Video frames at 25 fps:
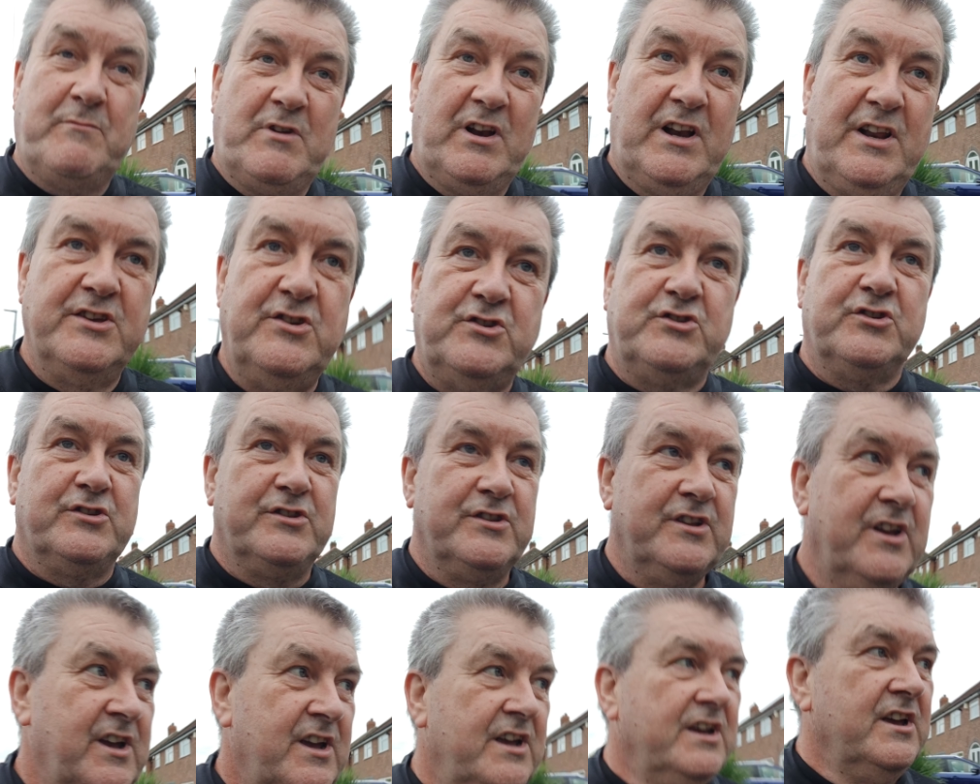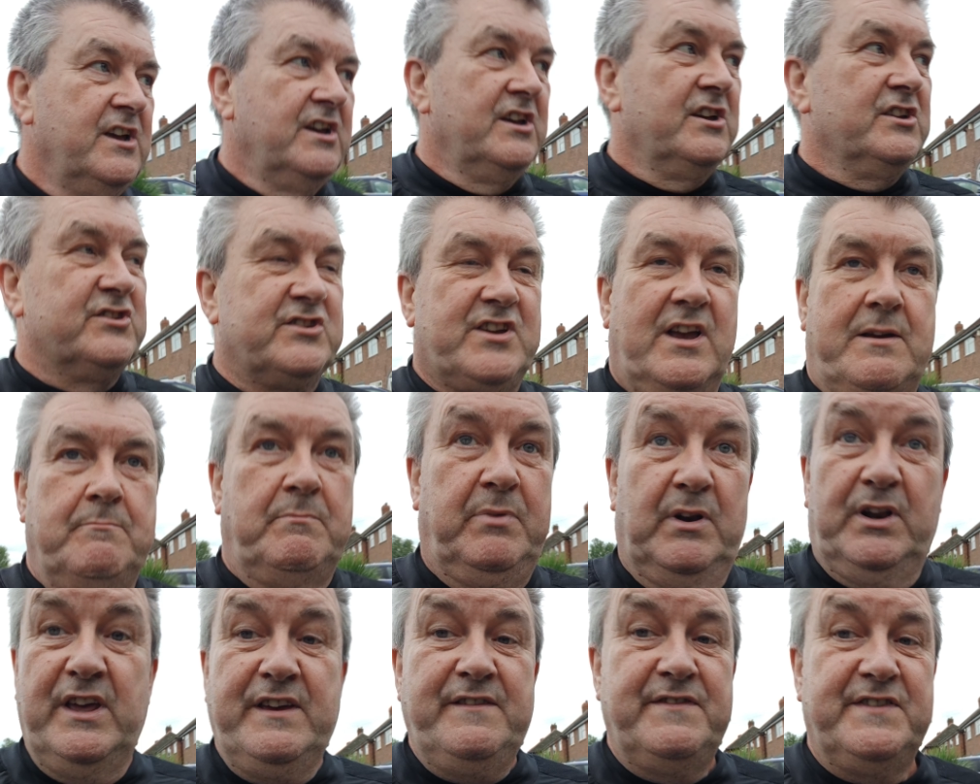religion, same
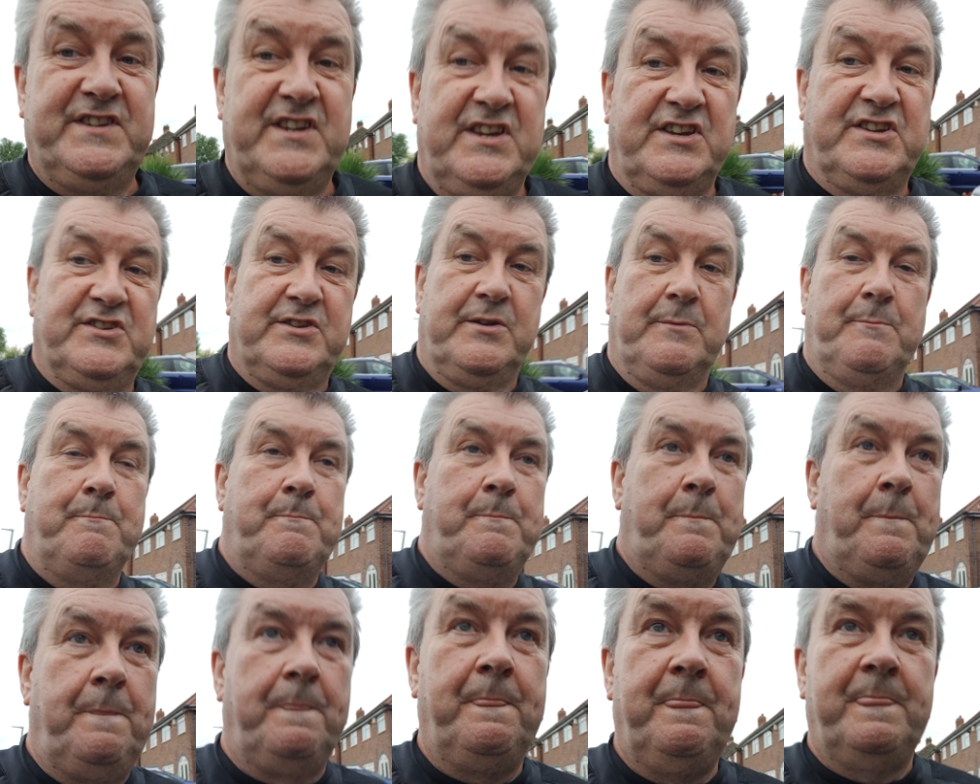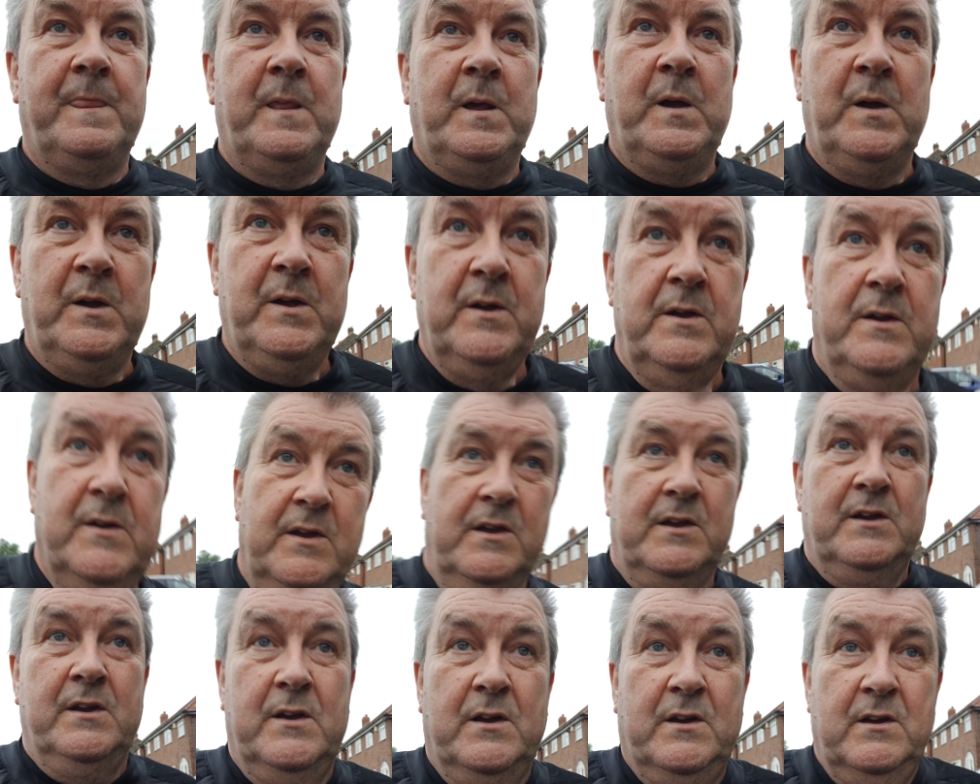belief system.
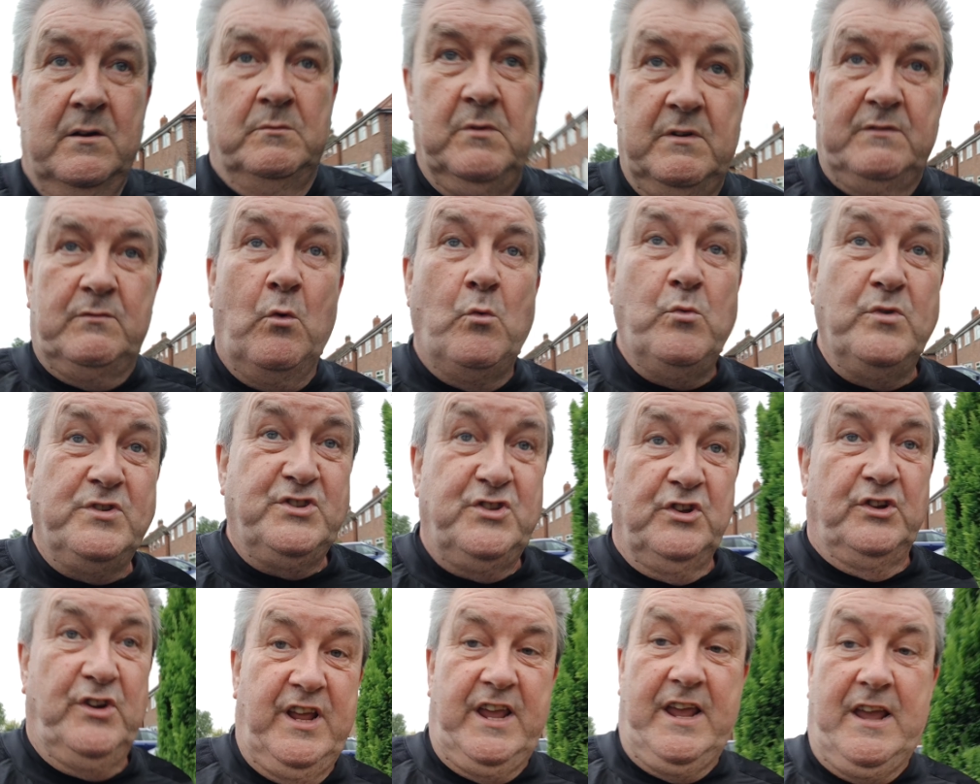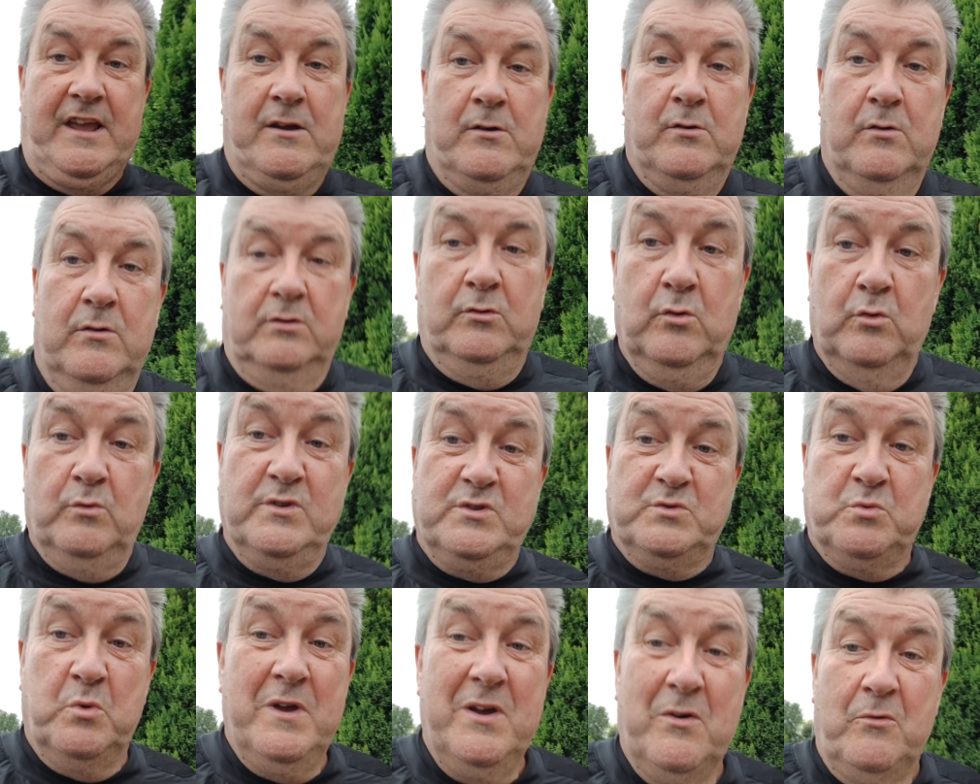We've always done it and always
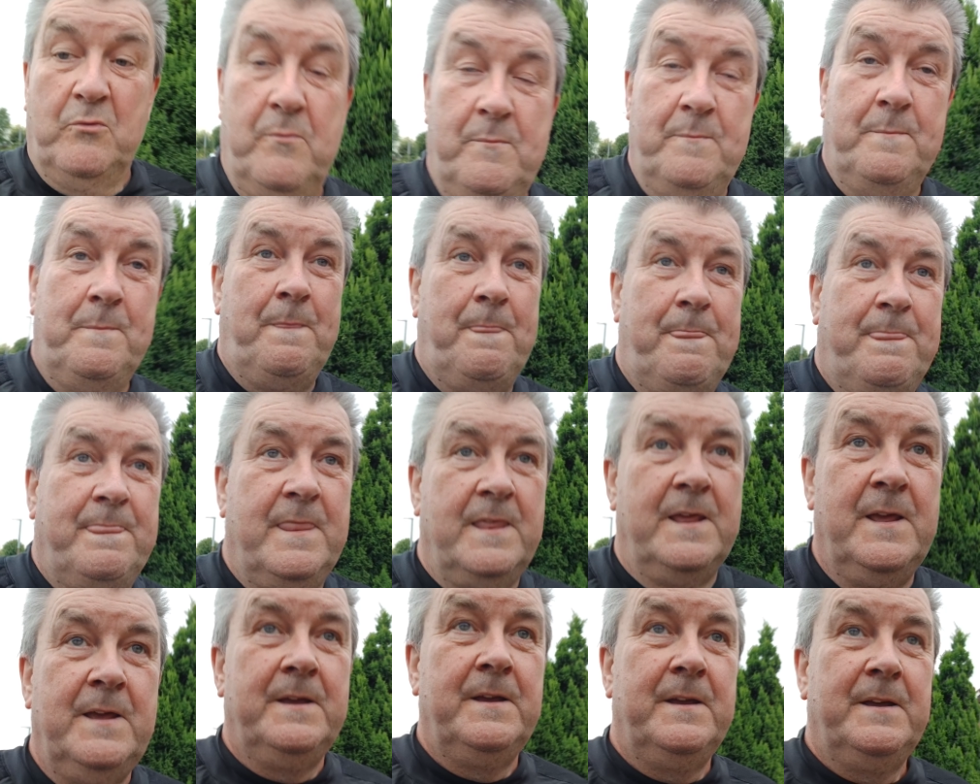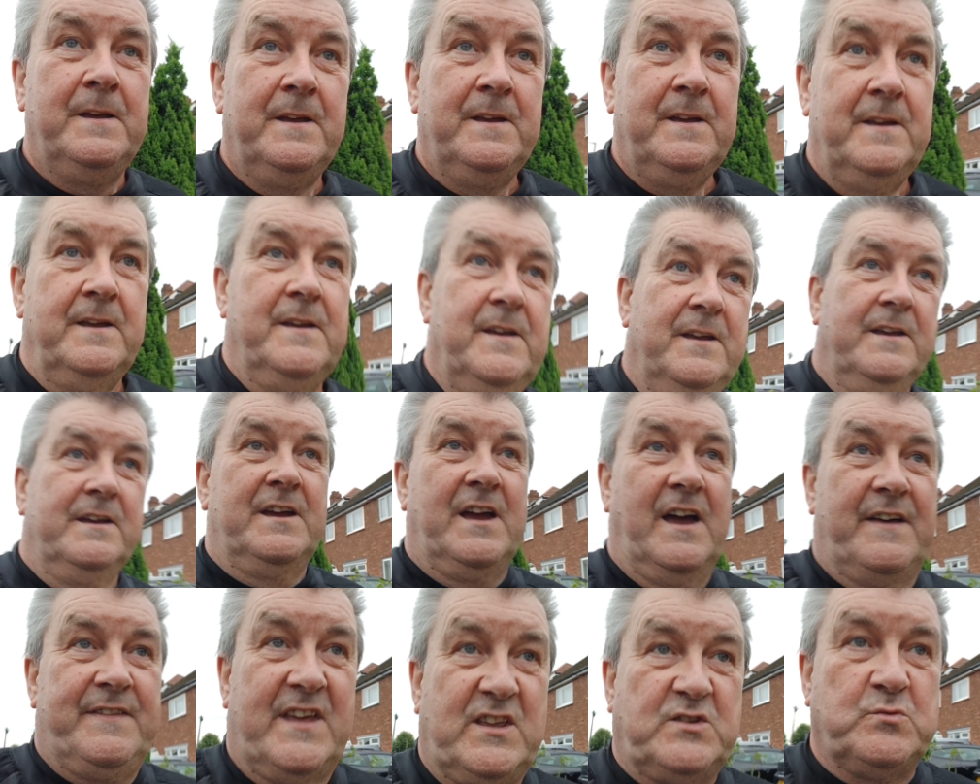will.
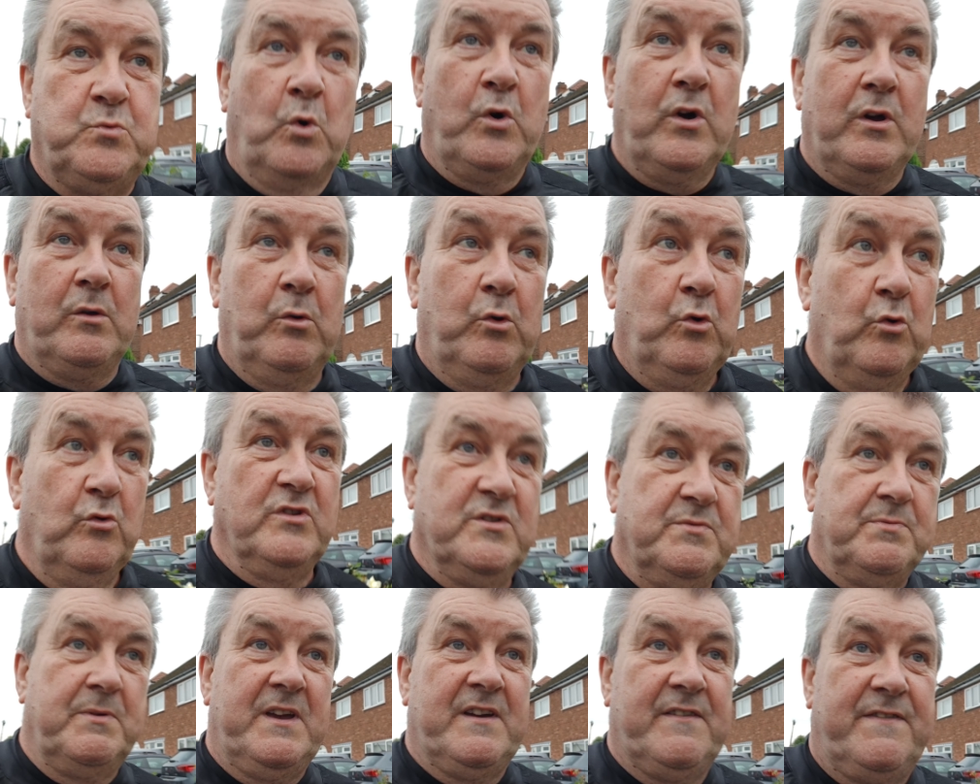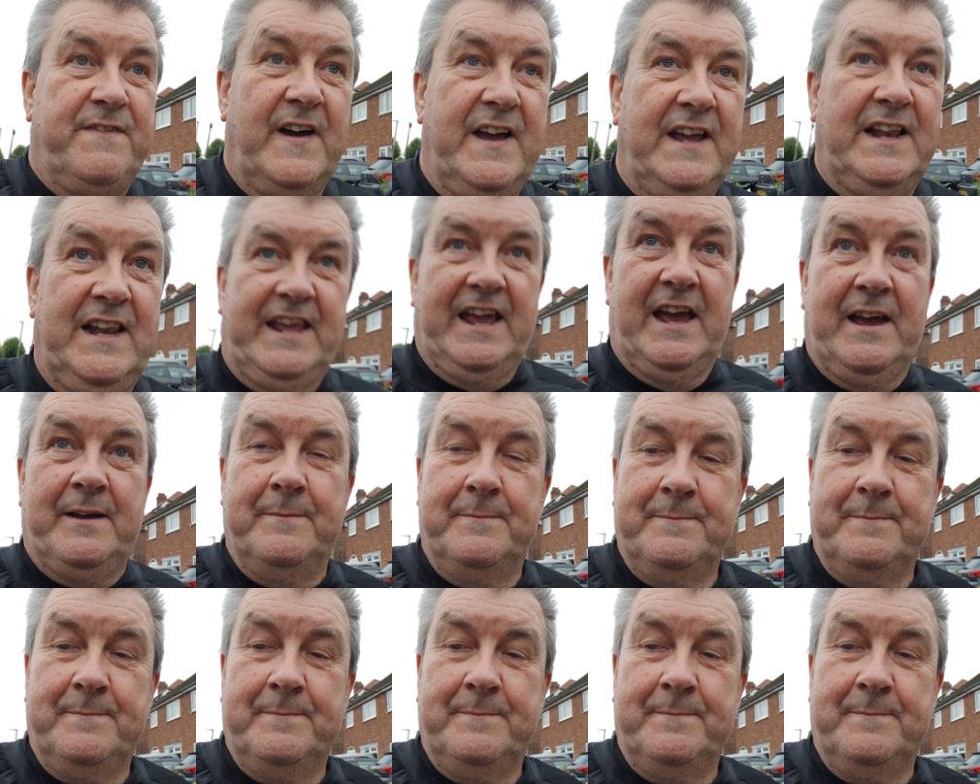And that's why it will always be a failure.